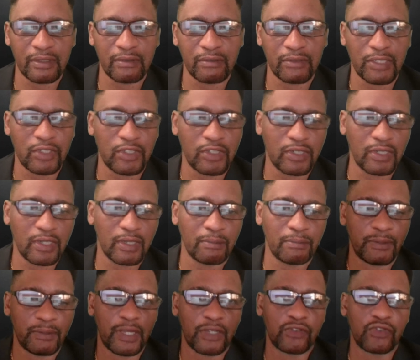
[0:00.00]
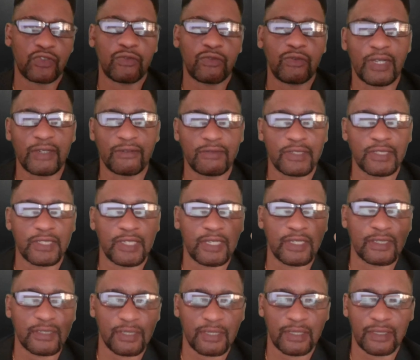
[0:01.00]
reach an impact through
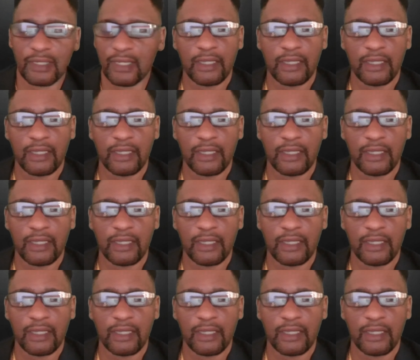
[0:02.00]
advertising,